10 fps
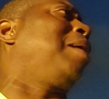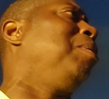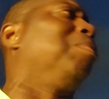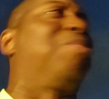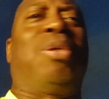
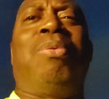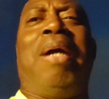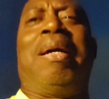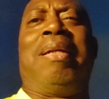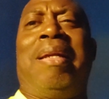don't do
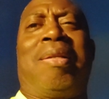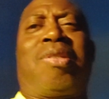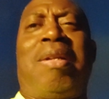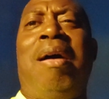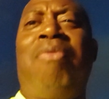none of this
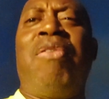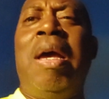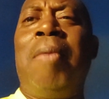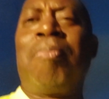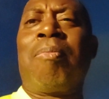stuff.
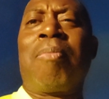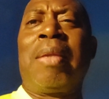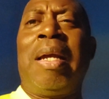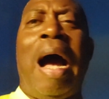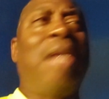
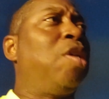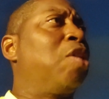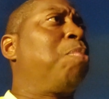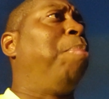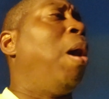I
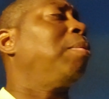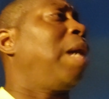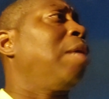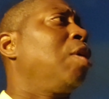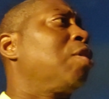just
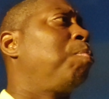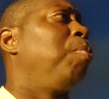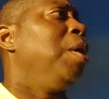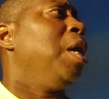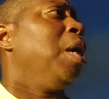
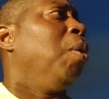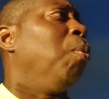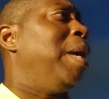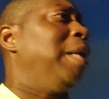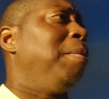
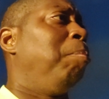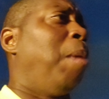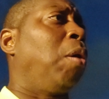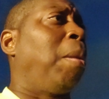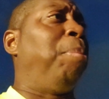went and
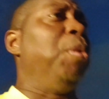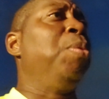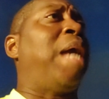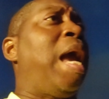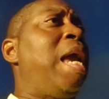bought a
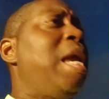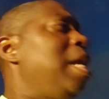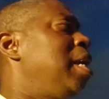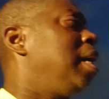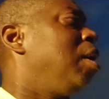
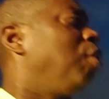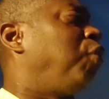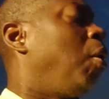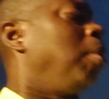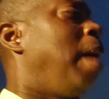bouquet
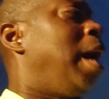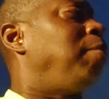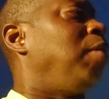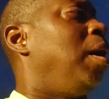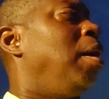for
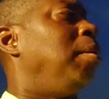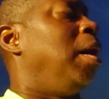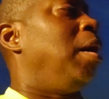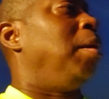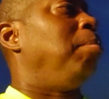
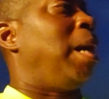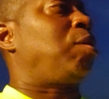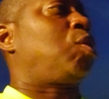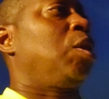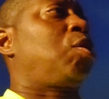my
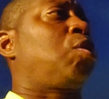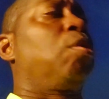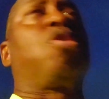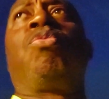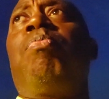
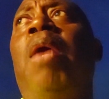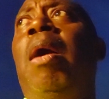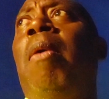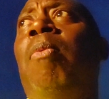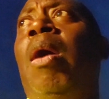sister's
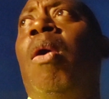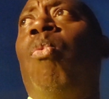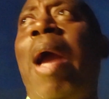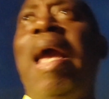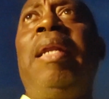
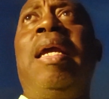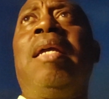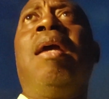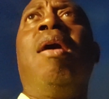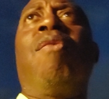
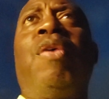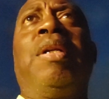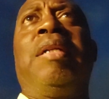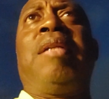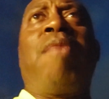wedding
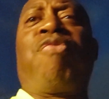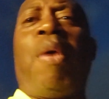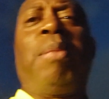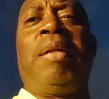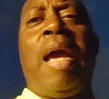
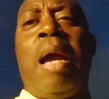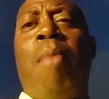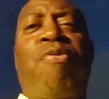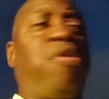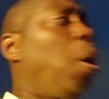from the
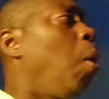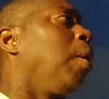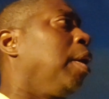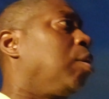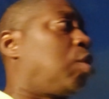damn
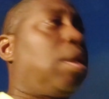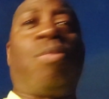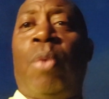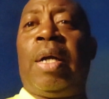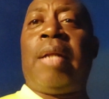florist
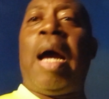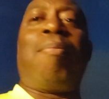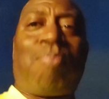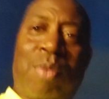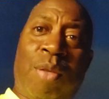and whatnot.
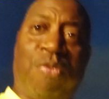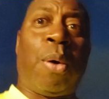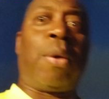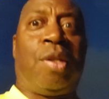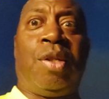The
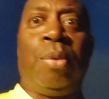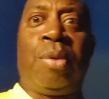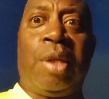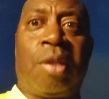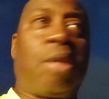florist
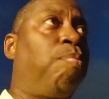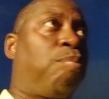uses